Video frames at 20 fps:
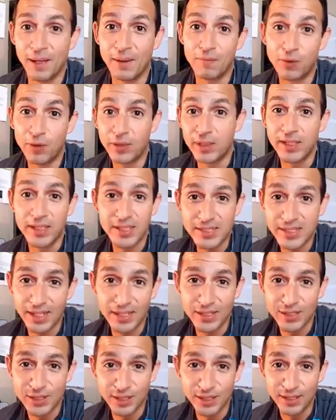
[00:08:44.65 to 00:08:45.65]
I'm freaking
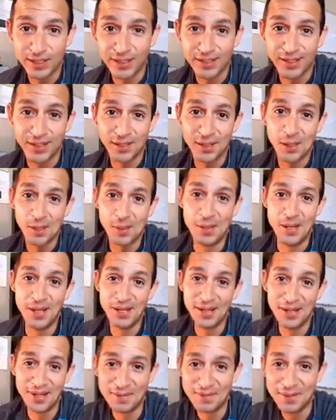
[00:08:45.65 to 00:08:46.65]
excited today.
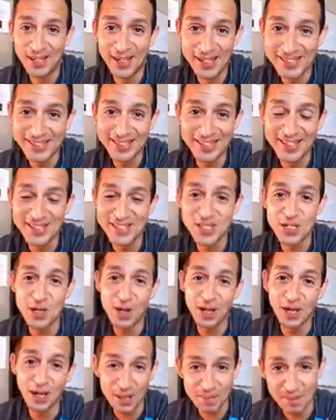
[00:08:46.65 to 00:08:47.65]
If you guys can tell, I
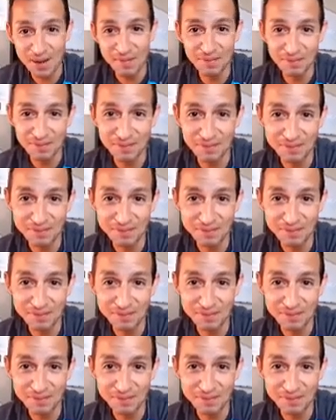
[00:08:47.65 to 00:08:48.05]
got my